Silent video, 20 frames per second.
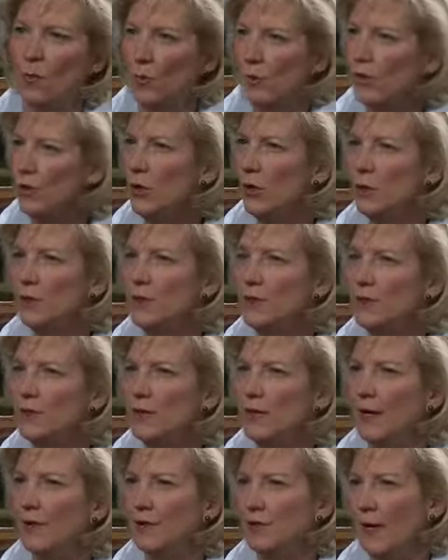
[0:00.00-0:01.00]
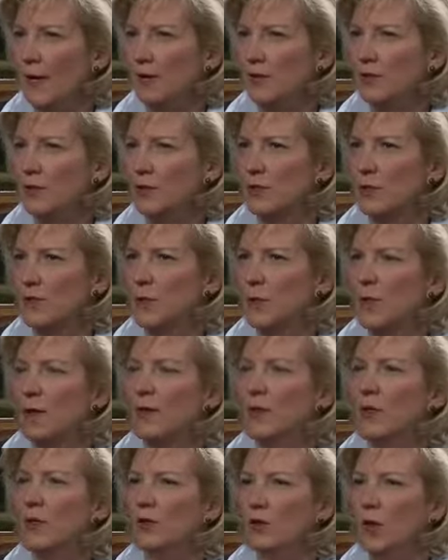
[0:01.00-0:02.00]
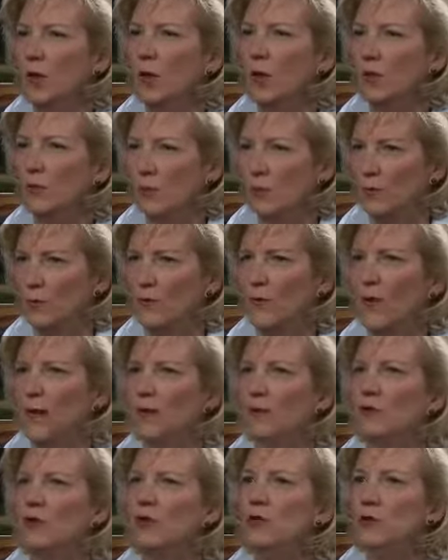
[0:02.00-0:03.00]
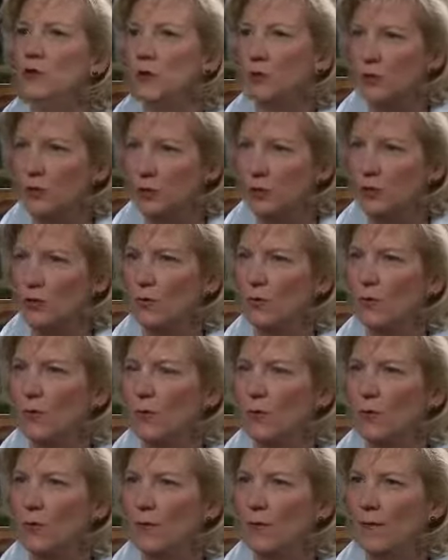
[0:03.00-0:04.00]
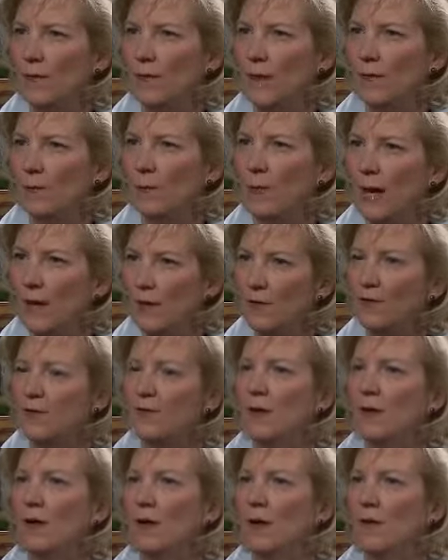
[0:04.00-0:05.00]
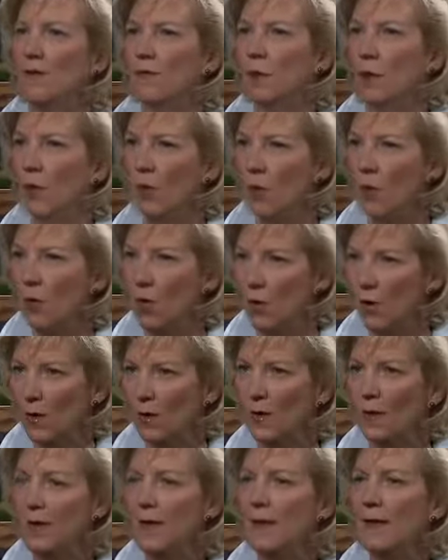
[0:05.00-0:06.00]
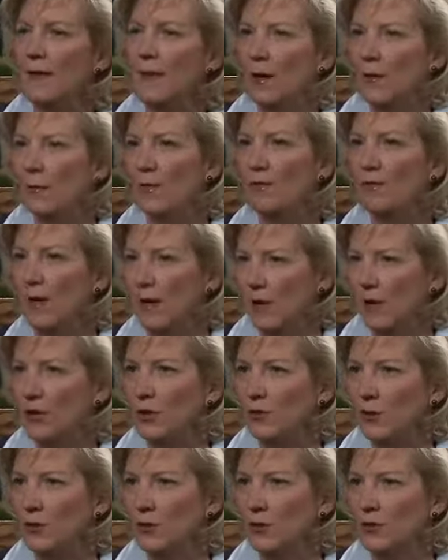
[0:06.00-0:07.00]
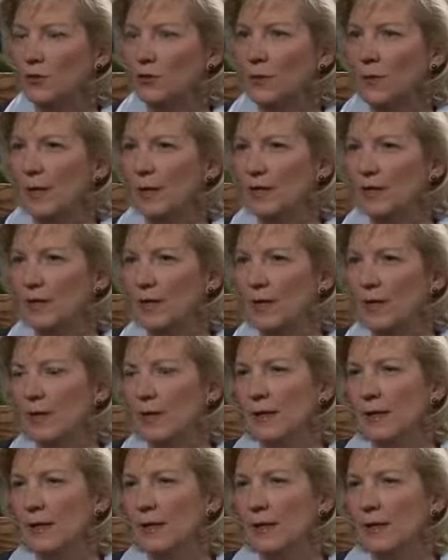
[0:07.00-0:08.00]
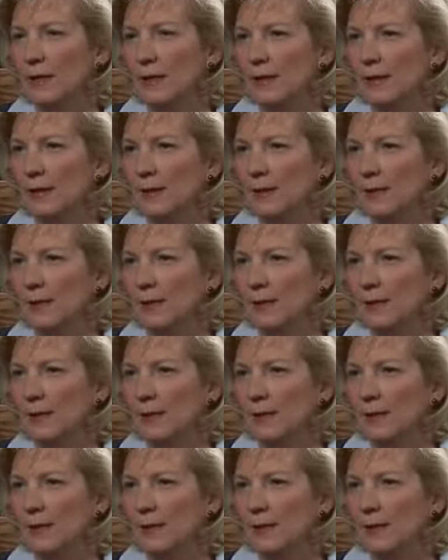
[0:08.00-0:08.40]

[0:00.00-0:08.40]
you know, you, you have to ask yourself, what in the long run will that do to the benefit of the whole that we value here so much? Well, there